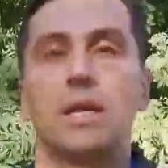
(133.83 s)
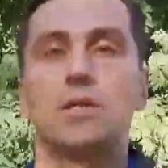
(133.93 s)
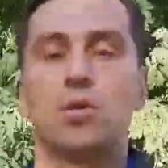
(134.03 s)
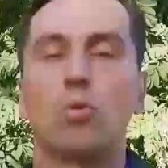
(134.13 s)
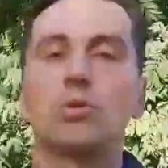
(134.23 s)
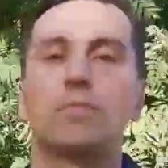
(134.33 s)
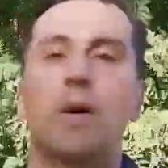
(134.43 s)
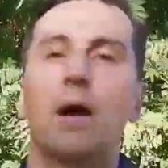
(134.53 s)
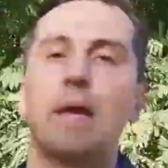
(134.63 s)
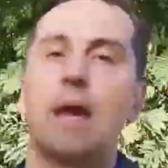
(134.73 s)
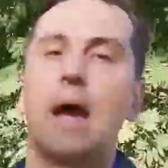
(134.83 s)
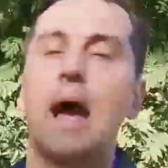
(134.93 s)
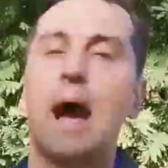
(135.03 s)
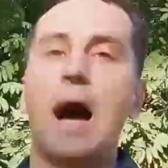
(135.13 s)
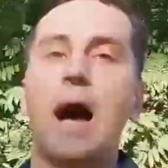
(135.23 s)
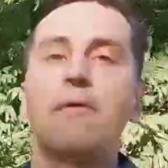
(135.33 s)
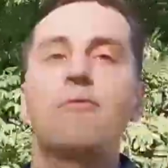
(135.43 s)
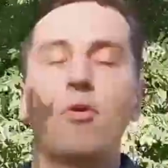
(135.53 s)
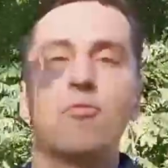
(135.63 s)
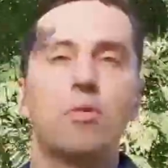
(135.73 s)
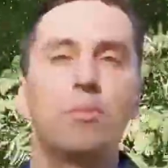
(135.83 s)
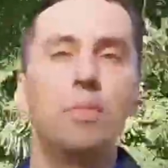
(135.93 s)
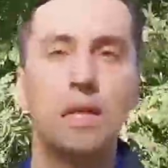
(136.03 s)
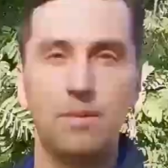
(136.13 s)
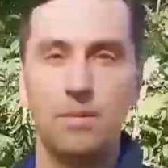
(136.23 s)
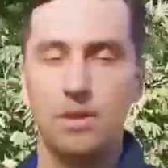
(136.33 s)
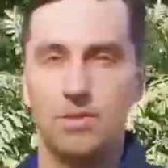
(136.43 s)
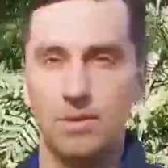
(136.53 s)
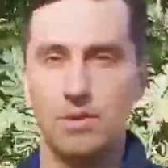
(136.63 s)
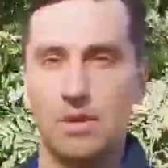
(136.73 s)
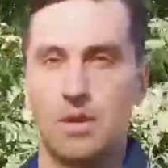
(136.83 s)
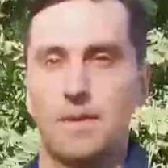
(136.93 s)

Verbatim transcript: is caused by half of a millimeter